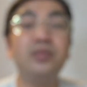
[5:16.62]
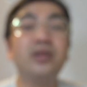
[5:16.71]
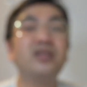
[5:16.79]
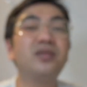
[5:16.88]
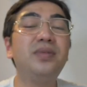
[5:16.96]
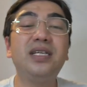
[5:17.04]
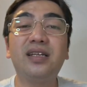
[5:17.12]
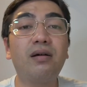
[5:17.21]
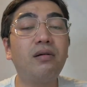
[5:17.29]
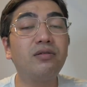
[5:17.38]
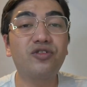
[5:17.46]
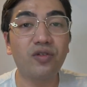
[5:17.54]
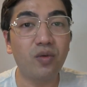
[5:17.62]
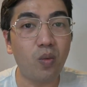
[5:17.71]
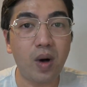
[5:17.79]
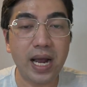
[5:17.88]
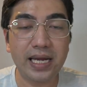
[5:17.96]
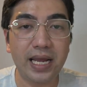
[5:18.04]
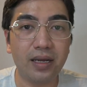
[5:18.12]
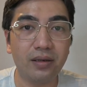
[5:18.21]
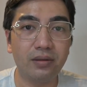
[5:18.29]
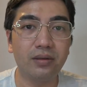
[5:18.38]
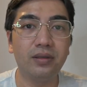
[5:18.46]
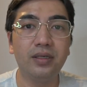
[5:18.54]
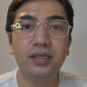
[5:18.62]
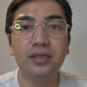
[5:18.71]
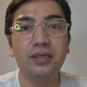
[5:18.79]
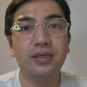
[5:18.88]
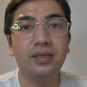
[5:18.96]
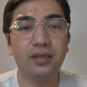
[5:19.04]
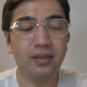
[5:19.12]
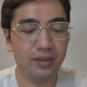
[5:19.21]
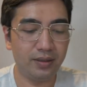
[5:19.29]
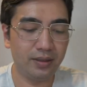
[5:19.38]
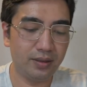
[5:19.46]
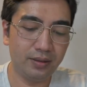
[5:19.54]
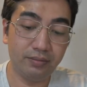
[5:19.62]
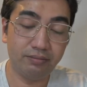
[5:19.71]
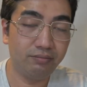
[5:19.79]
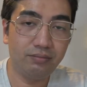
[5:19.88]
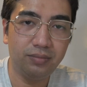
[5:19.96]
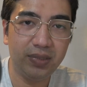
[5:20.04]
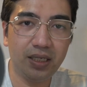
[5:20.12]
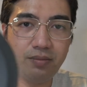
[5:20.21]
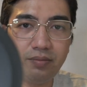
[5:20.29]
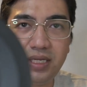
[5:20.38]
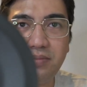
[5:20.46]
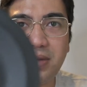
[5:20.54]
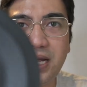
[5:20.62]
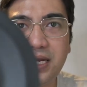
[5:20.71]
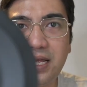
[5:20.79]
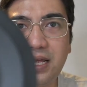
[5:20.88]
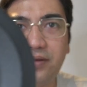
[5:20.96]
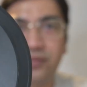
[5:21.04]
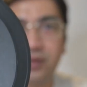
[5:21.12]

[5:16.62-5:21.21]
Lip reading: mils being the ultra wide angle, yeah, it might have